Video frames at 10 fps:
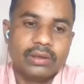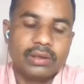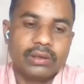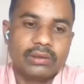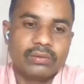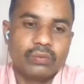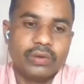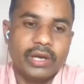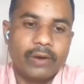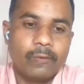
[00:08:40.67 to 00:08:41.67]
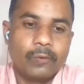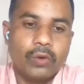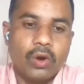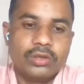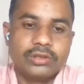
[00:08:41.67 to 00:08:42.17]
And we have
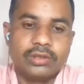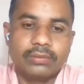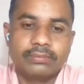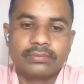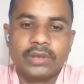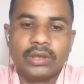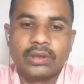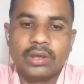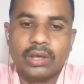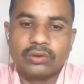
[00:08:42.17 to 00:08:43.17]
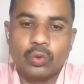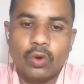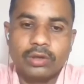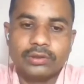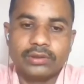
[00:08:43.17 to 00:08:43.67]
quantum and
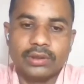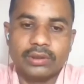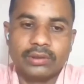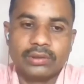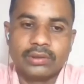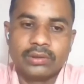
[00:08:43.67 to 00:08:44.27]
quanta.